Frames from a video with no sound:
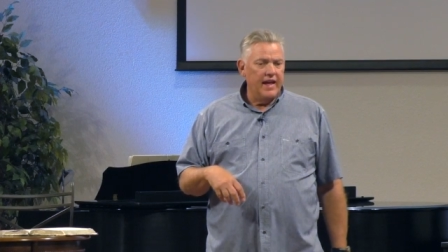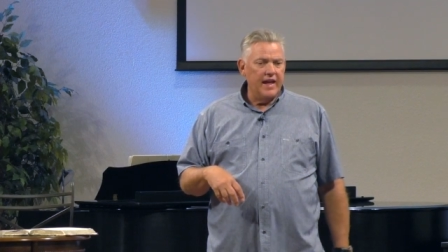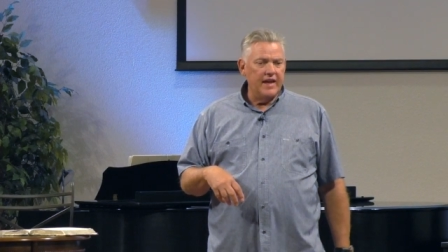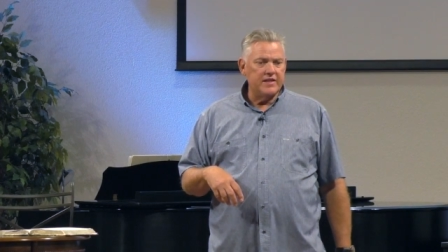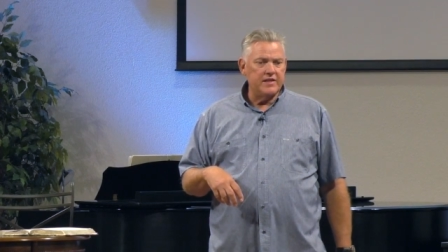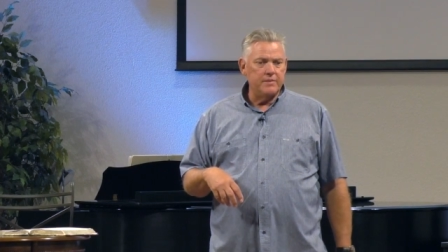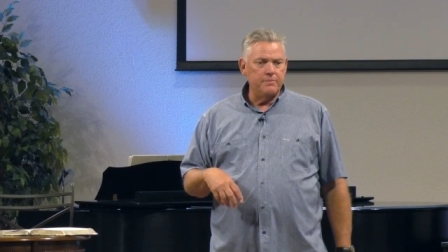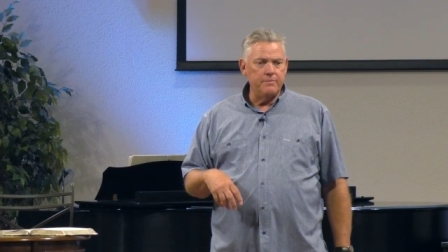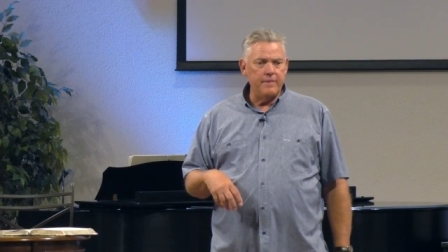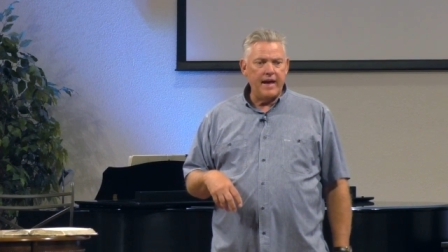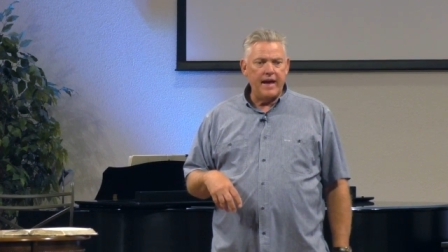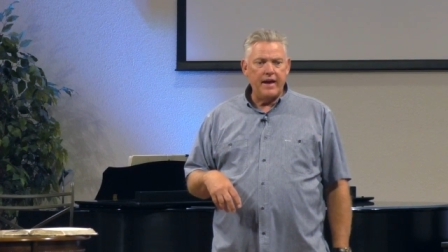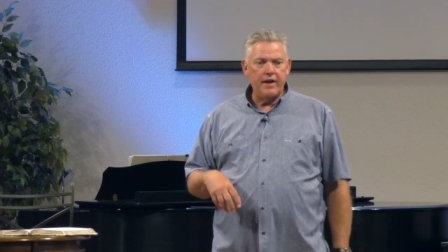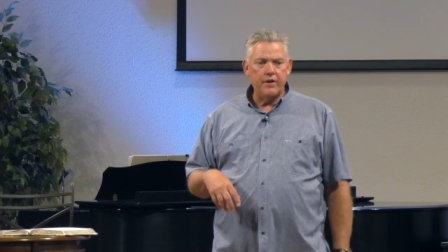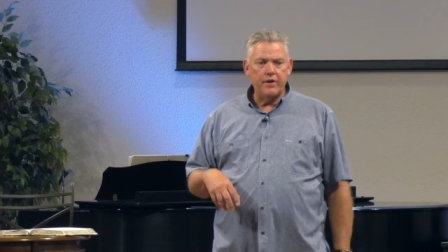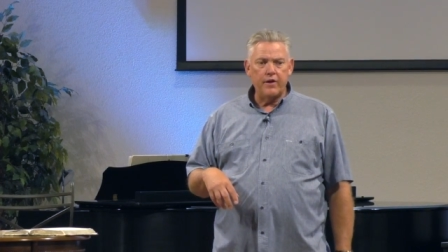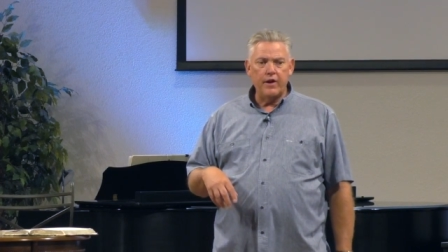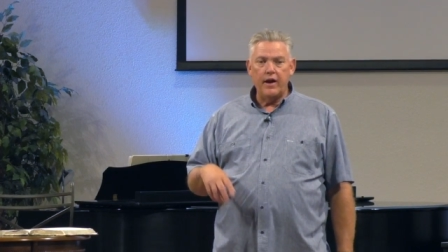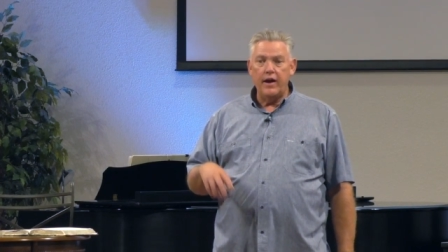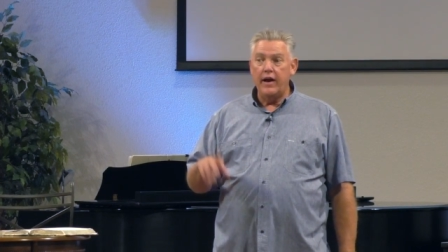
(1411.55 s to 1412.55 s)
It's a
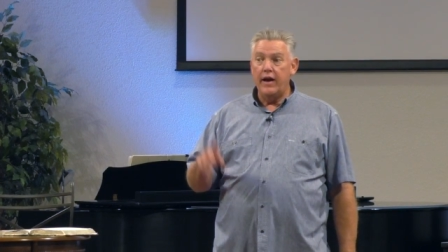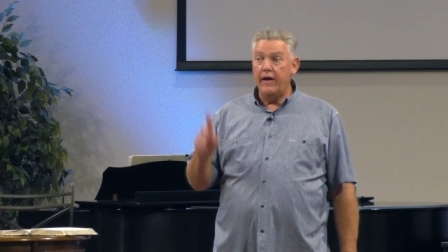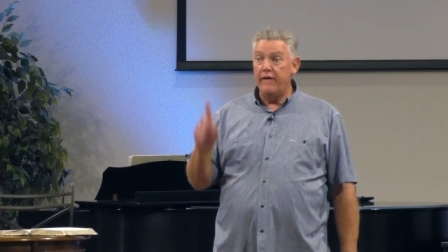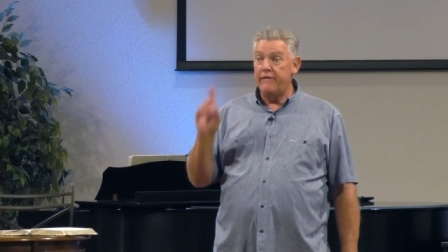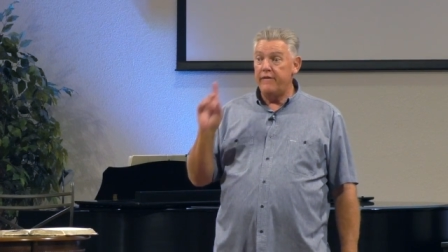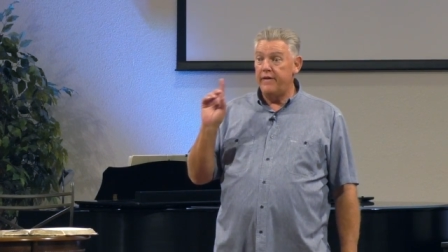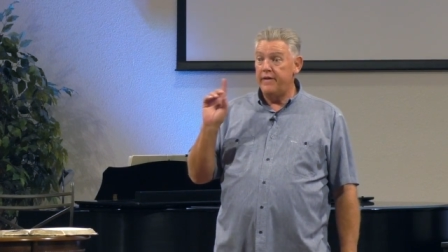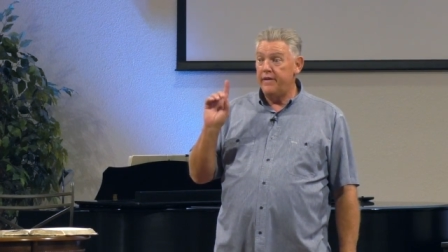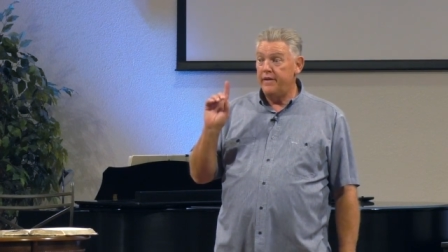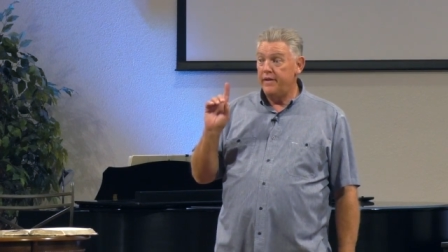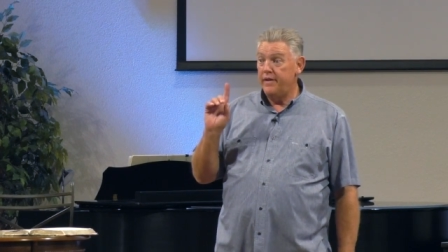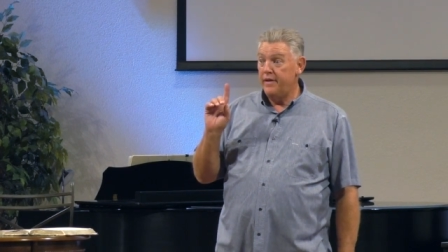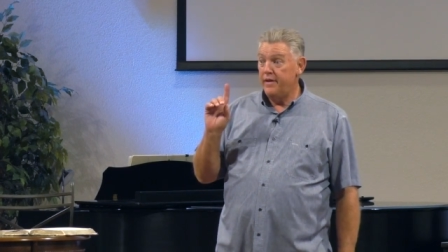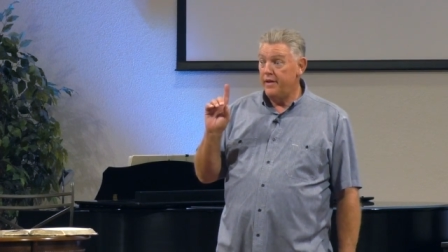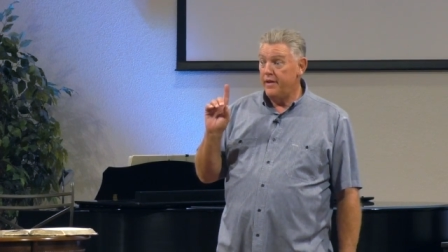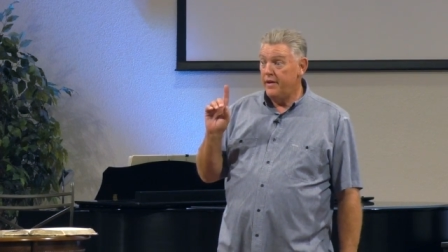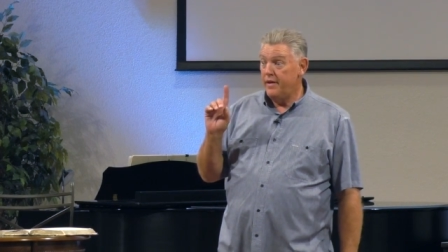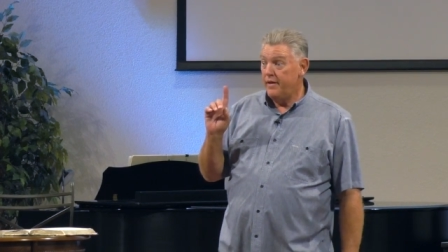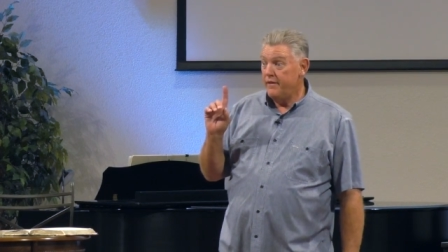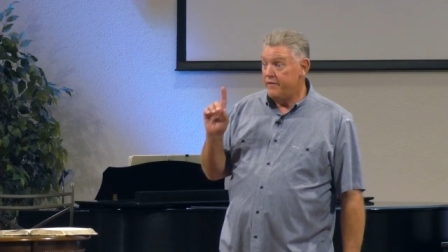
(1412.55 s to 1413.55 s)
matter of
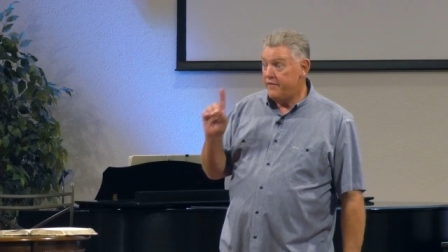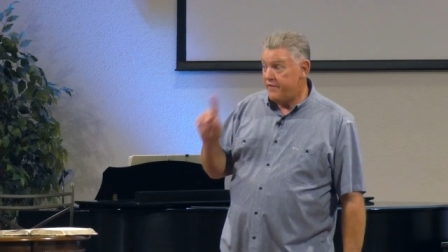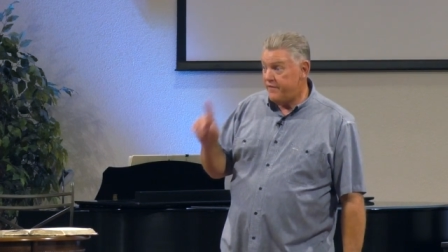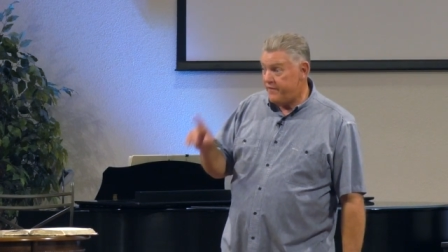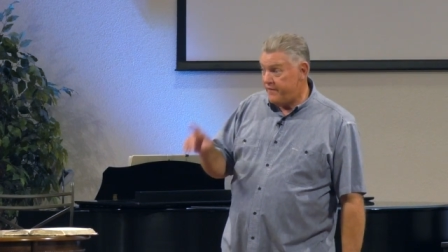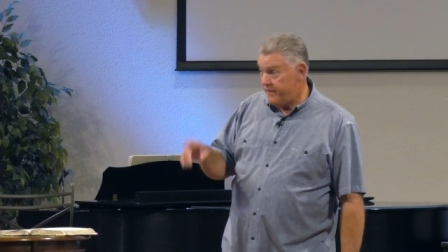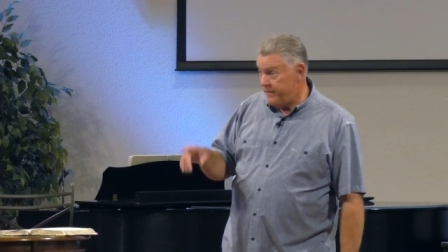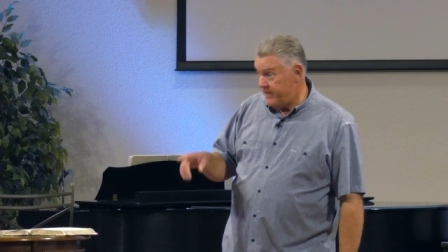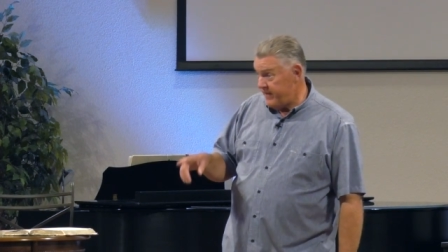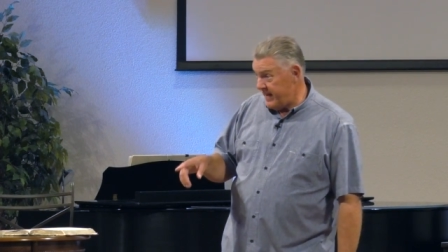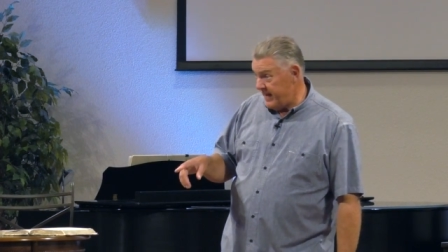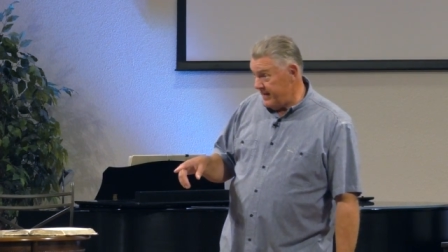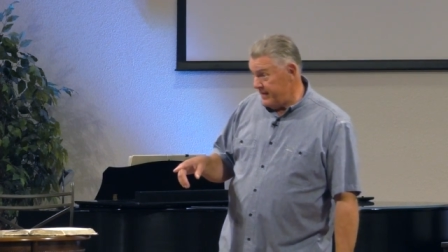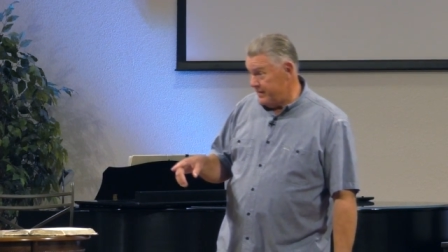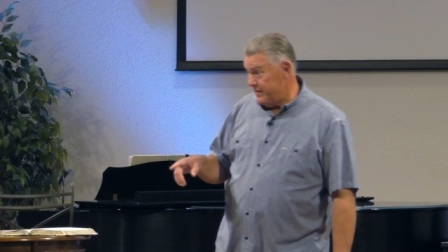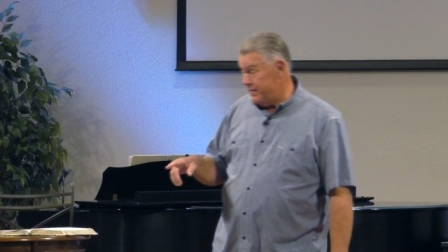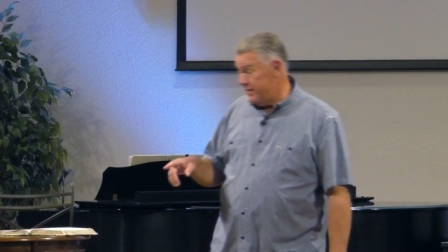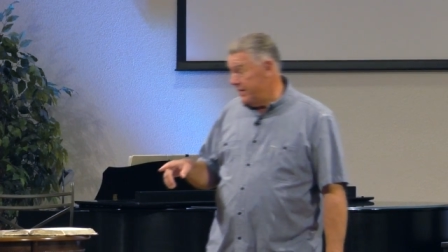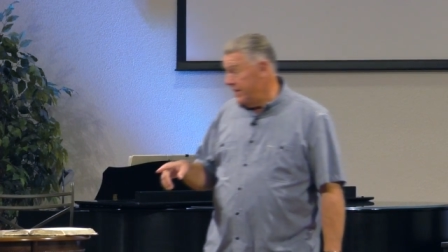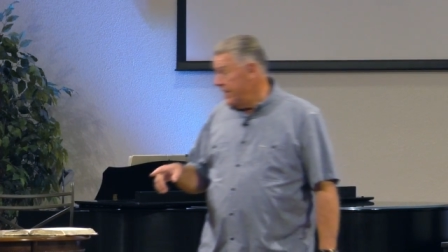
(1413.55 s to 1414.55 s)

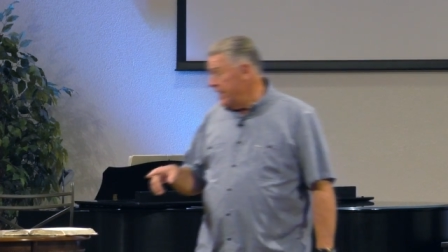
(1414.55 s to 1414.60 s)
faith.